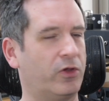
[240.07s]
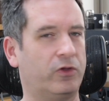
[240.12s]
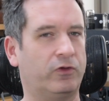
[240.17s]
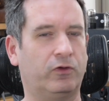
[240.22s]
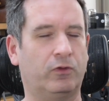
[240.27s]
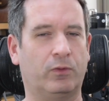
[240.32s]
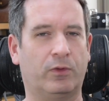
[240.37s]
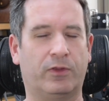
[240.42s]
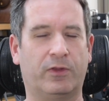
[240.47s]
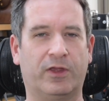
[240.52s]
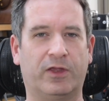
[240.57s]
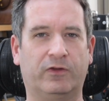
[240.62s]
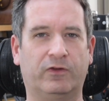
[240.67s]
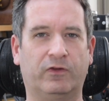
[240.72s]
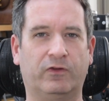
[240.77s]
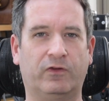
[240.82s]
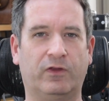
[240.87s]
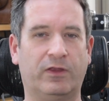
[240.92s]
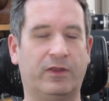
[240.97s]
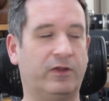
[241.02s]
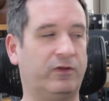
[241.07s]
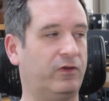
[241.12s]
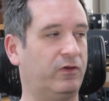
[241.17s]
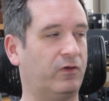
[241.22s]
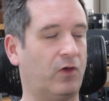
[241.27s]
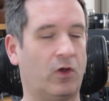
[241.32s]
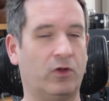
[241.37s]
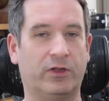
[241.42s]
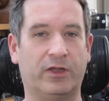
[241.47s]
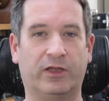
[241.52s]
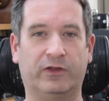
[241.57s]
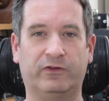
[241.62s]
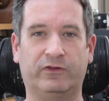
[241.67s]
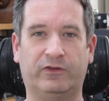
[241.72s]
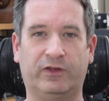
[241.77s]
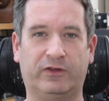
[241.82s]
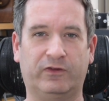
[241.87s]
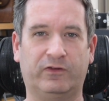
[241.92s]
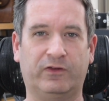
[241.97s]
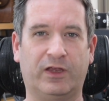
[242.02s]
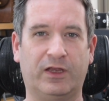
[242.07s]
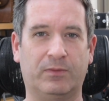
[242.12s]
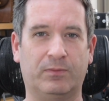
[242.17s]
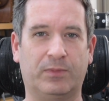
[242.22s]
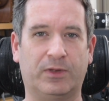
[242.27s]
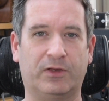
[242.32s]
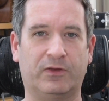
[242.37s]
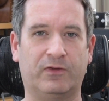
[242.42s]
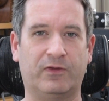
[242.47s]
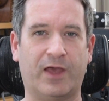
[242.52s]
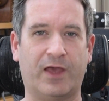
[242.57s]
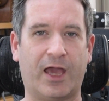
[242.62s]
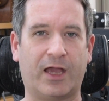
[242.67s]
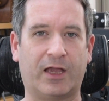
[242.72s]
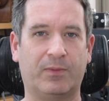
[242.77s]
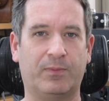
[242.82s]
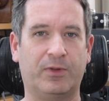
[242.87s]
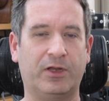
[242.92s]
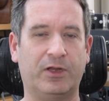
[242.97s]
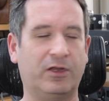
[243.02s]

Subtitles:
what you do with these is, this is only a 16-bit DAC,